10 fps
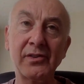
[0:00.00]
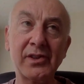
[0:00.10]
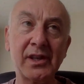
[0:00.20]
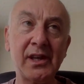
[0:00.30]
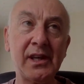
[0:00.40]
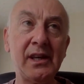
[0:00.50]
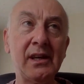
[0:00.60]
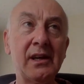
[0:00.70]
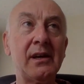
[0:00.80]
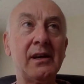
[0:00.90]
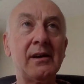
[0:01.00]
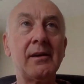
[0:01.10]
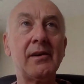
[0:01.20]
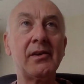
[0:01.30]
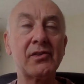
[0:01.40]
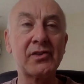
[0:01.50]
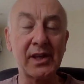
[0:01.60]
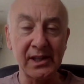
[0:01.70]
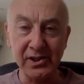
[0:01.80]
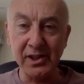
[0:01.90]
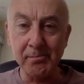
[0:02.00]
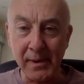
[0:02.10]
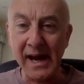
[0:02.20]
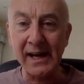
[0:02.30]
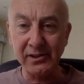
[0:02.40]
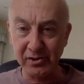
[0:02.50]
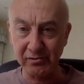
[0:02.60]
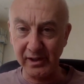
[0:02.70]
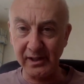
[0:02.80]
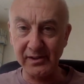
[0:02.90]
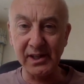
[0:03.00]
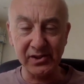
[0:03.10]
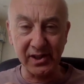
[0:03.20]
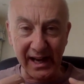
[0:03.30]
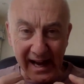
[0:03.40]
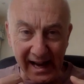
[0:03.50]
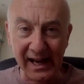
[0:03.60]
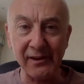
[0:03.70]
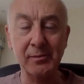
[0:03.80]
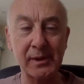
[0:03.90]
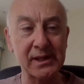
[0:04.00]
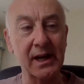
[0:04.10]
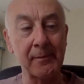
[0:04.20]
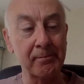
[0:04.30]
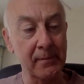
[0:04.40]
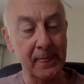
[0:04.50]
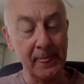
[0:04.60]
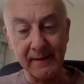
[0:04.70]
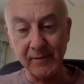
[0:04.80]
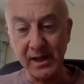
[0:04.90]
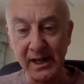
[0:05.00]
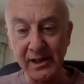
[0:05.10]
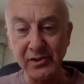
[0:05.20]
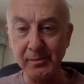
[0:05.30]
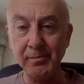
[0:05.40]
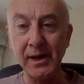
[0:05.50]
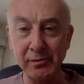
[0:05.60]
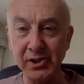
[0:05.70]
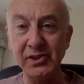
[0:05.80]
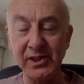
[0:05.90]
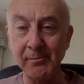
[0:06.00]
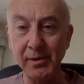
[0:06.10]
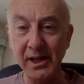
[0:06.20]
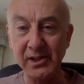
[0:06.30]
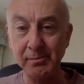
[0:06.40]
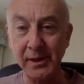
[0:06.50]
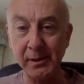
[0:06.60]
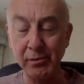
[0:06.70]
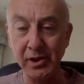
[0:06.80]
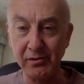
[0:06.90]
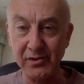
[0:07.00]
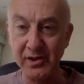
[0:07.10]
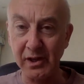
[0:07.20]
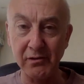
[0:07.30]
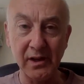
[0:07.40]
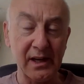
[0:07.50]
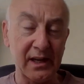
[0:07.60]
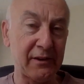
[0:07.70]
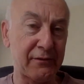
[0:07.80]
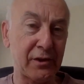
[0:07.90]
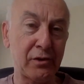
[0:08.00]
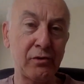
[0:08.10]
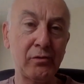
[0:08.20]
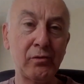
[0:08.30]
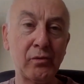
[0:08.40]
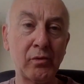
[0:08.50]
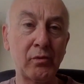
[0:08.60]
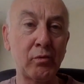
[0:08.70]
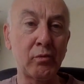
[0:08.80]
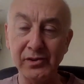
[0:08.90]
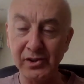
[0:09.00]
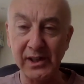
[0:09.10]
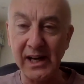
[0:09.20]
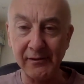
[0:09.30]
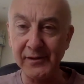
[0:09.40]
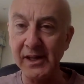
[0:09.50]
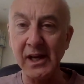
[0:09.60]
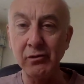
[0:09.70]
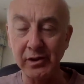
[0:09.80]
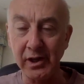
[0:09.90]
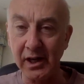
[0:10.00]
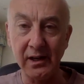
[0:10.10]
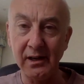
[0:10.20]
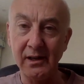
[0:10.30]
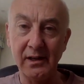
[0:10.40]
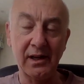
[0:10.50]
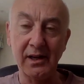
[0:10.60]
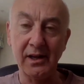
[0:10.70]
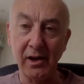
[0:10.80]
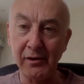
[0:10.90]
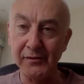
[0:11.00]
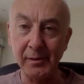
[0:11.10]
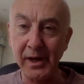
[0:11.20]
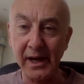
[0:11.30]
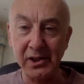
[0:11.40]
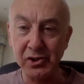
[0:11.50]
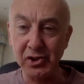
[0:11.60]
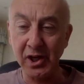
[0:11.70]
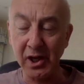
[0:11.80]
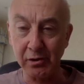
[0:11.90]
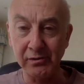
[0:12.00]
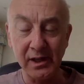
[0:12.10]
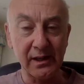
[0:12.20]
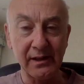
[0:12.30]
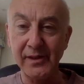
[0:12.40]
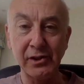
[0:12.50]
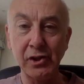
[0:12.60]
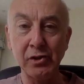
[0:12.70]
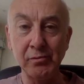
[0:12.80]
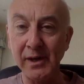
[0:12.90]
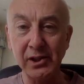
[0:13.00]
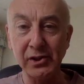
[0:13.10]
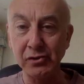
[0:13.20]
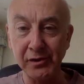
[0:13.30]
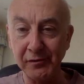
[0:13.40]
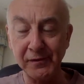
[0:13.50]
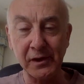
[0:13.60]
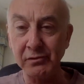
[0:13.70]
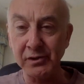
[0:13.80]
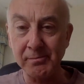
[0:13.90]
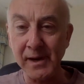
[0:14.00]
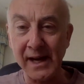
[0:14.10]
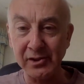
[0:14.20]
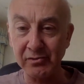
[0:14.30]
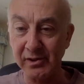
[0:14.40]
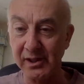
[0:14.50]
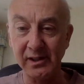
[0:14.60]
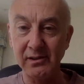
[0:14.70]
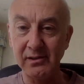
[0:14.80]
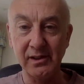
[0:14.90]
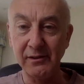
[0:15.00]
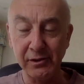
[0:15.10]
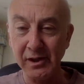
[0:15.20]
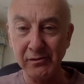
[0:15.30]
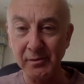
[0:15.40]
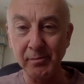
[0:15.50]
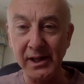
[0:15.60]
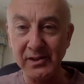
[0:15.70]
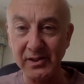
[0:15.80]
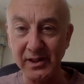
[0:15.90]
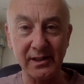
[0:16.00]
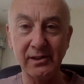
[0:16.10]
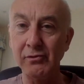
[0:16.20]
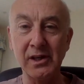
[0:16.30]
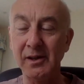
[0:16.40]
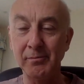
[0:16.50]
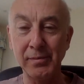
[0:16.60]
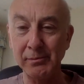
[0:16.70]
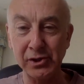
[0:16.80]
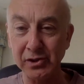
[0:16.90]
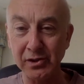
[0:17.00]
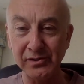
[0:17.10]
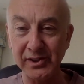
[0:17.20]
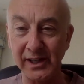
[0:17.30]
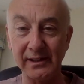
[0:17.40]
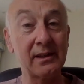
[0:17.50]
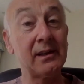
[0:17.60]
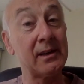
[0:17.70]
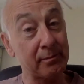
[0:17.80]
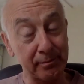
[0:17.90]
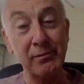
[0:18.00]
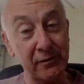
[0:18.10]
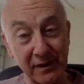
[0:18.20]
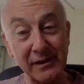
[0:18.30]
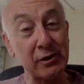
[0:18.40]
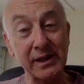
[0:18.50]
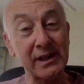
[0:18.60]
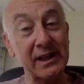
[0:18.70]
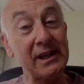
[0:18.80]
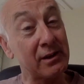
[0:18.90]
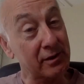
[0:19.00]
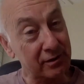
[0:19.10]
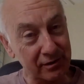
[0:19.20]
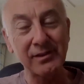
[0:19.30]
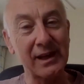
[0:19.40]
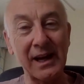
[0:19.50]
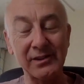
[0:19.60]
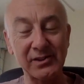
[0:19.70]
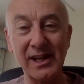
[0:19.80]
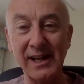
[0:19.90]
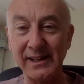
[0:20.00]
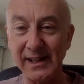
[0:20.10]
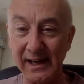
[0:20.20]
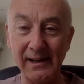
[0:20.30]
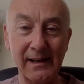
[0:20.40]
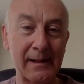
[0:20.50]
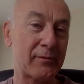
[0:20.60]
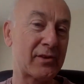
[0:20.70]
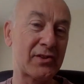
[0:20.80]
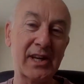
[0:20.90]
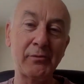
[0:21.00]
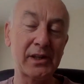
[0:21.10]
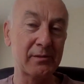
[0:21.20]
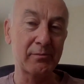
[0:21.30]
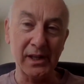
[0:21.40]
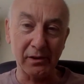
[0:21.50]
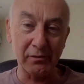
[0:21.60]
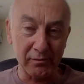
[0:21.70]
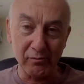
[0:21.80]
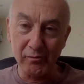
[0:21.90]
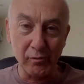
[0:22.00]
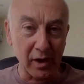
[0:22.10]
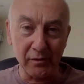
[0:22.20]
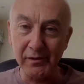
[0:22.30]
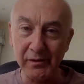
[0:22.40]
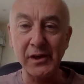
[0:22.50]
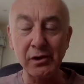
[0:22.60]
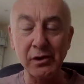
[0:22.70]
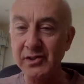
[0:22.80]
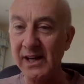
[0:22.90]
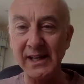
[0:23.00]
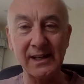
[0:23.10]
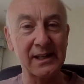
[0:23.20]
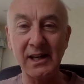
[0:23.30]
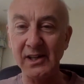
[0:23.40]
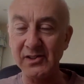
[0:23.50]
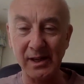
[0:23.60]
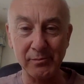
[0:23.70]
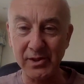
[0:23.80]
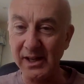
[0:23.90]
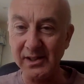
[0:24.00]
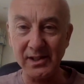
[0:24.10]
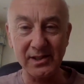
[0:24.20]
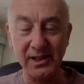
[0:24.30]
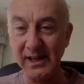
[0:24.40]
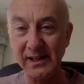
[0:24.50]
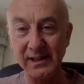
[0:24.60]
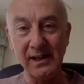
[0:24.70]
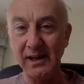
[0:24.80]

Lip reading: the things that are mandatory, things that have to be done, into the publishing templates that people use. So if you want to have the owner of the page shown, then you make sure the field is mandatory. If you don't complete it, you can't publish your content. People very quickly understand that. Same with, you know, a review date, last updated date,